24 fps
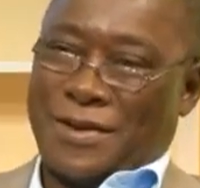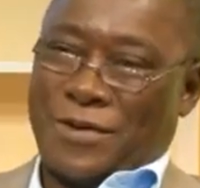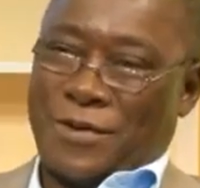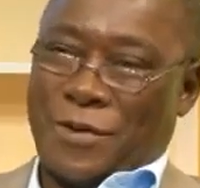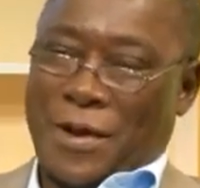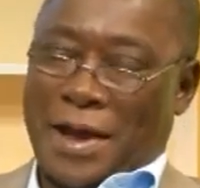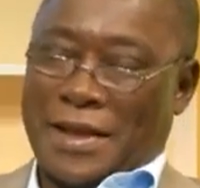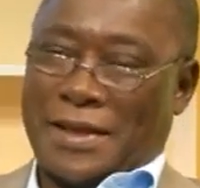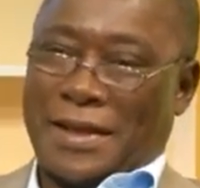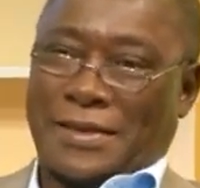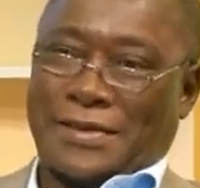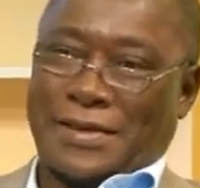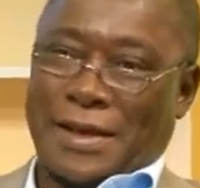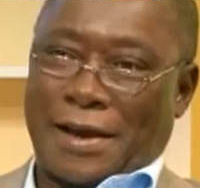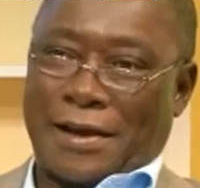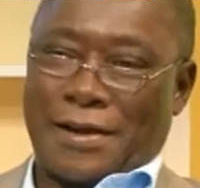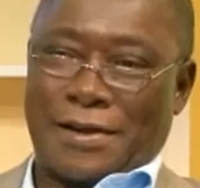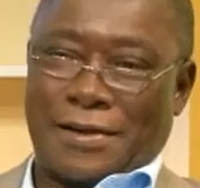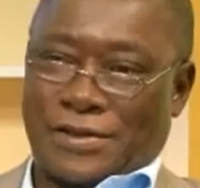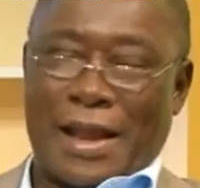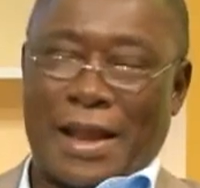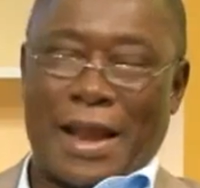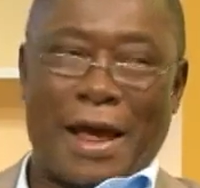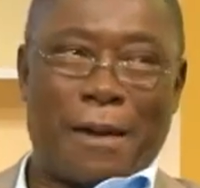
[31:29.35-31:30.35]
Where the
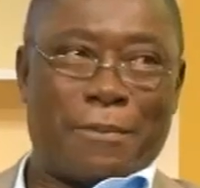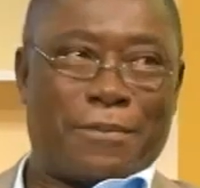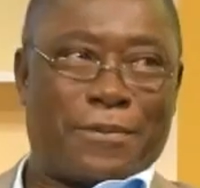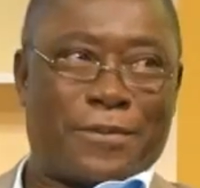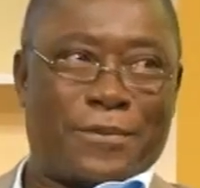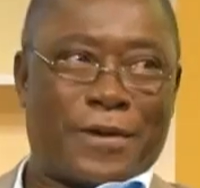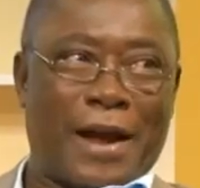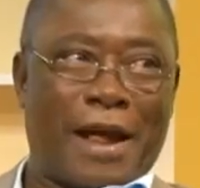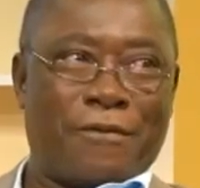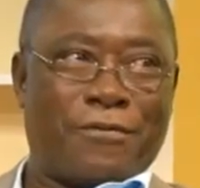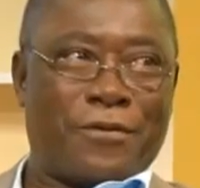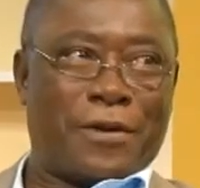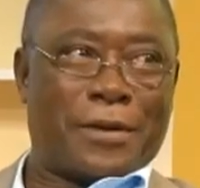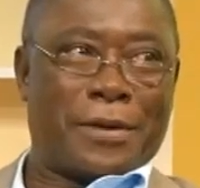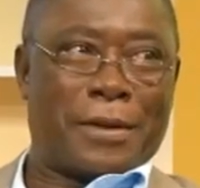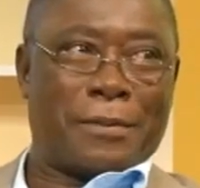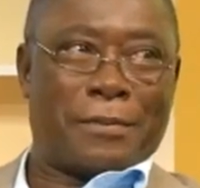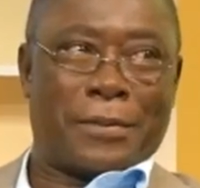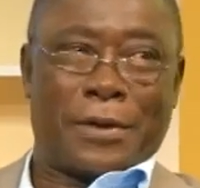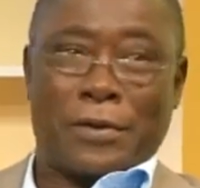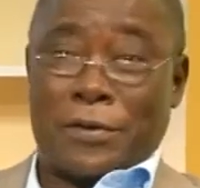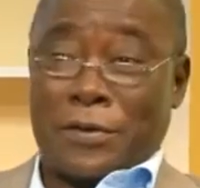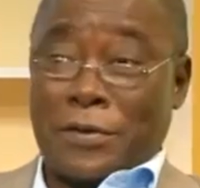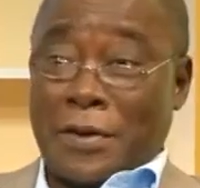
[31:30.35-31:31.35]
up, right mm-hmm. from the
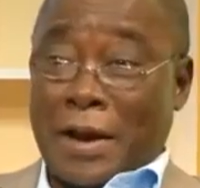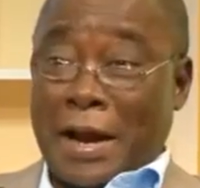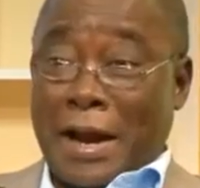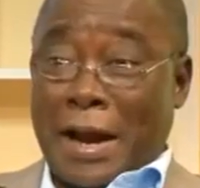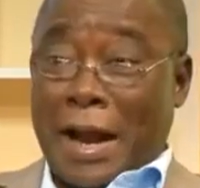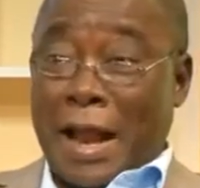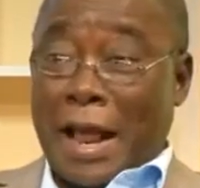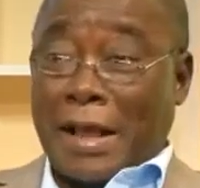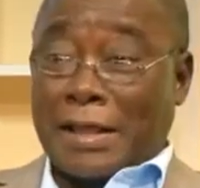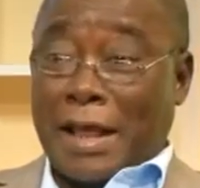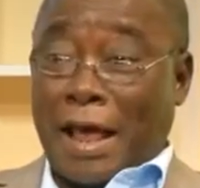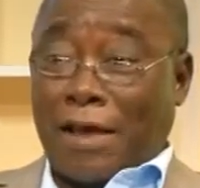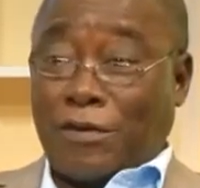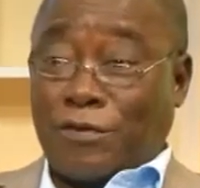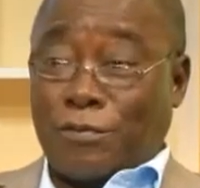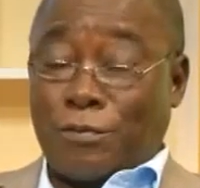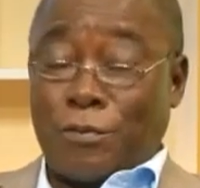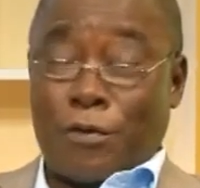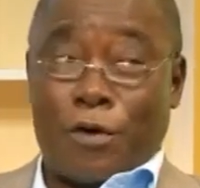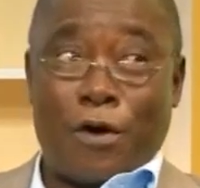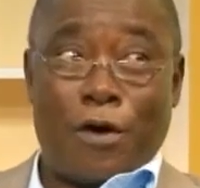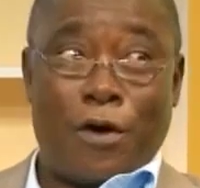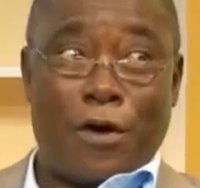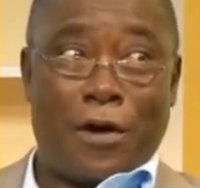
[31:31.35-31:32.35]
beginning, you realize that
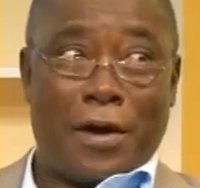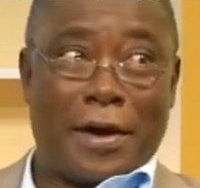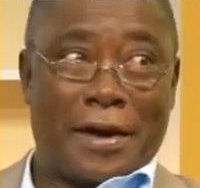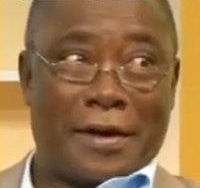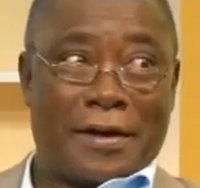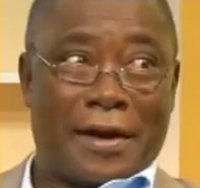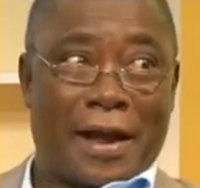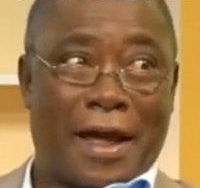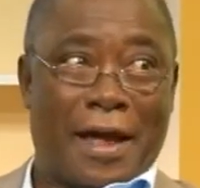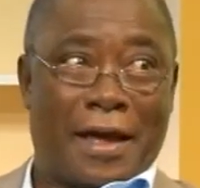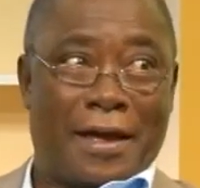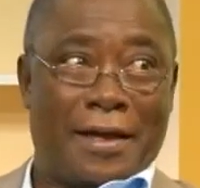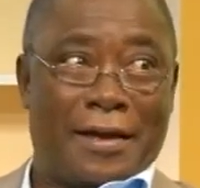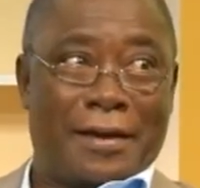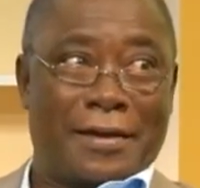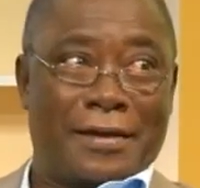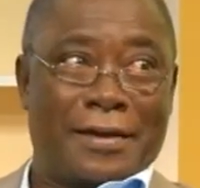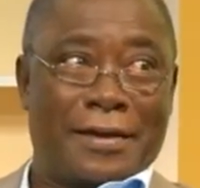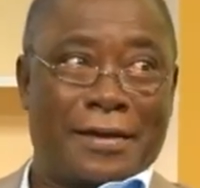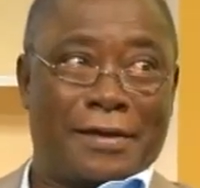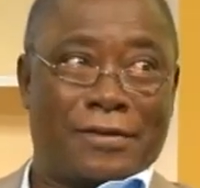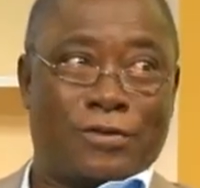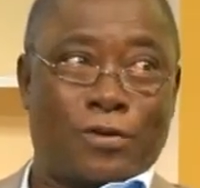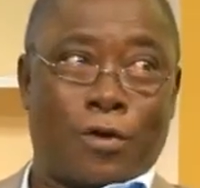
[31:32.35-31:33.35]
small area
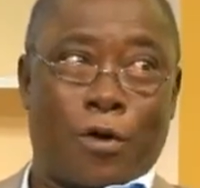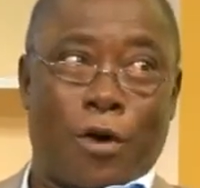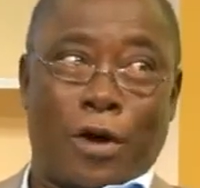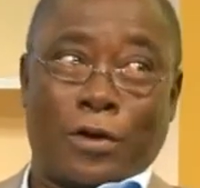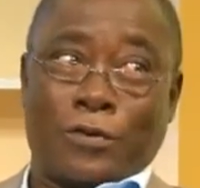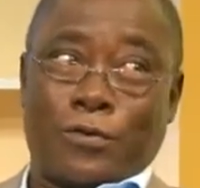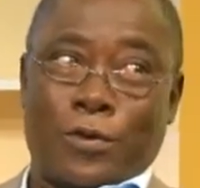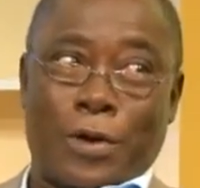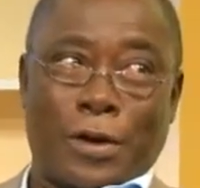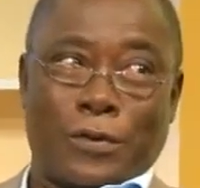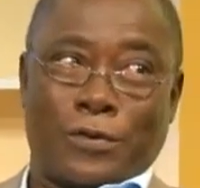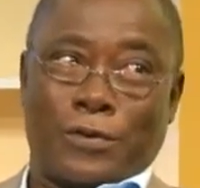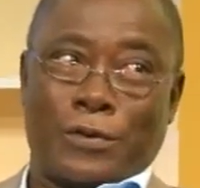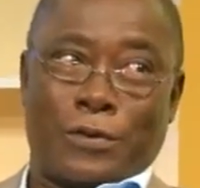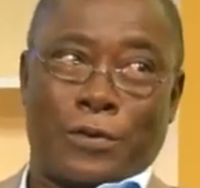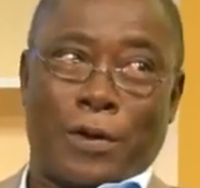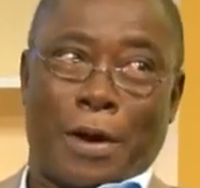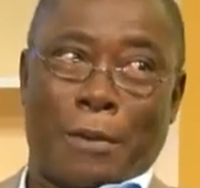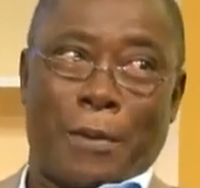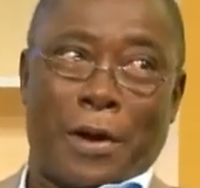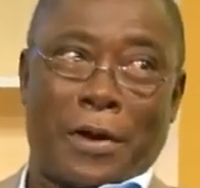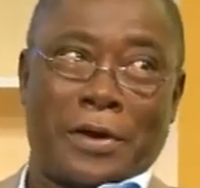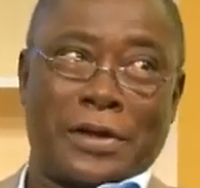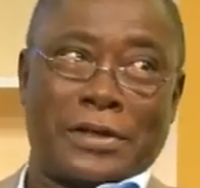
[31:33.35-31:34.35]
mm-hmm. is mm-hmm. what we know
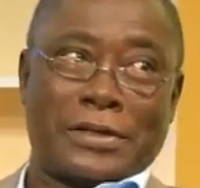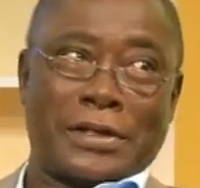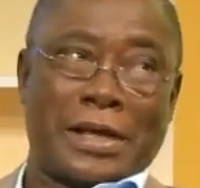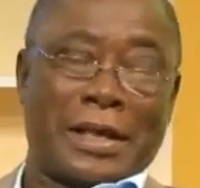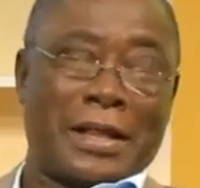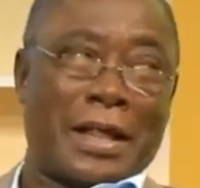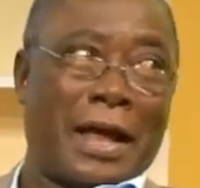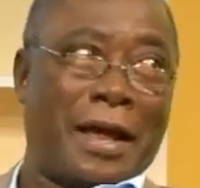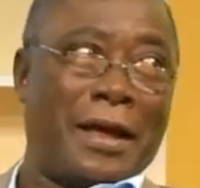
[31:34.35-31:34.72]
about each other.